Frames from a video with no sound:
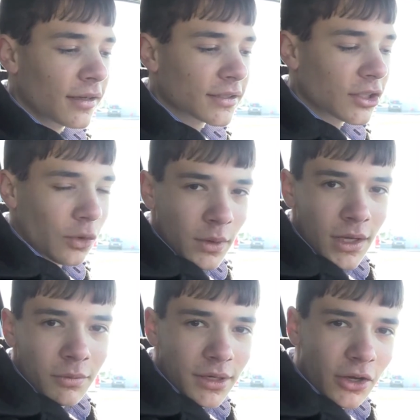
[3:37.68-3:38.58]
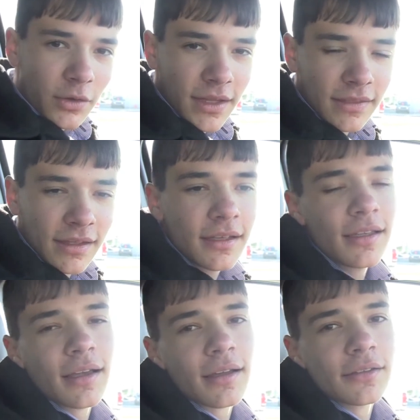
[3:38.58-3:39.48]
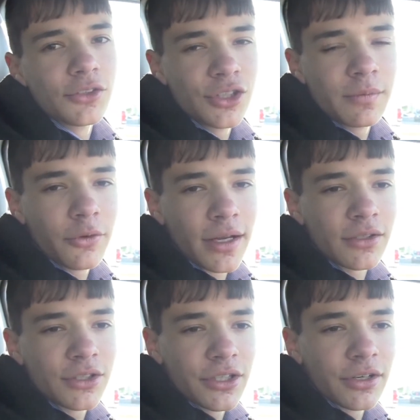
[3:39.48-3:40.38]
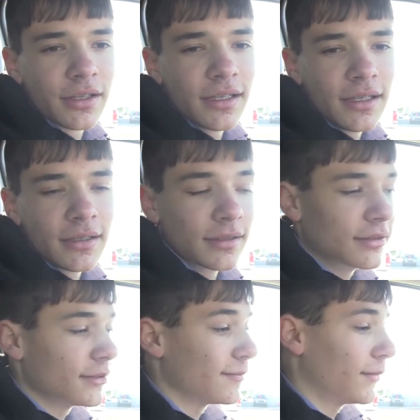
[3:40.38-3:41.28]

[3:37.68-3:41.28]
So we know that the Jeep Grand Cherokee is